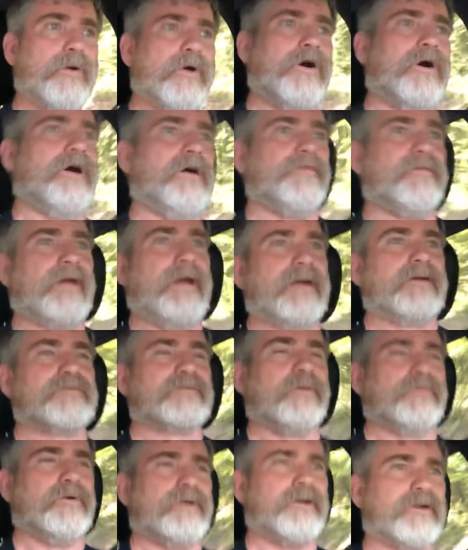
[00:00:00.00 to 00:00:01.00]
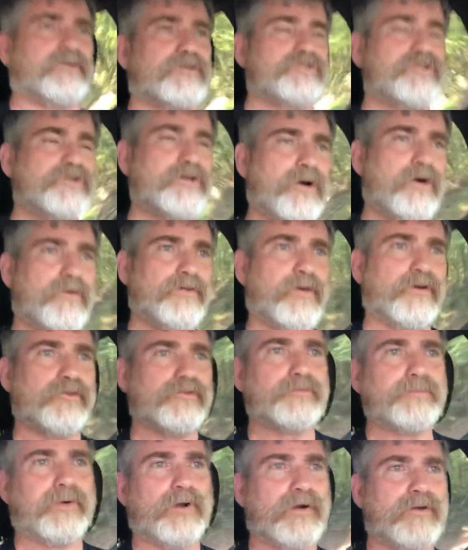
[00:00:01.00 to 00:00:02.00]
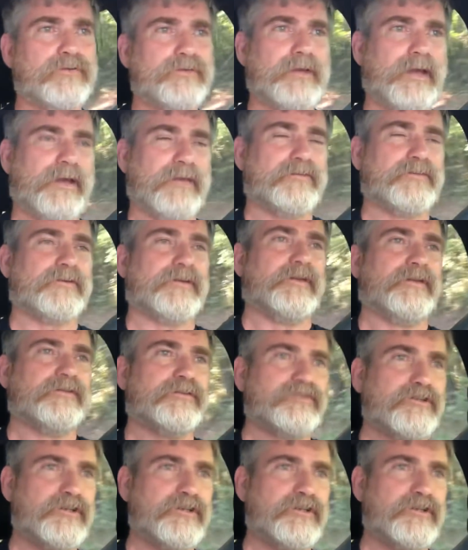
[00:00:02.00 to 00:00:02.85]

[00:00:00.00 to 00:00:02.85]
on that because I want to show those protests and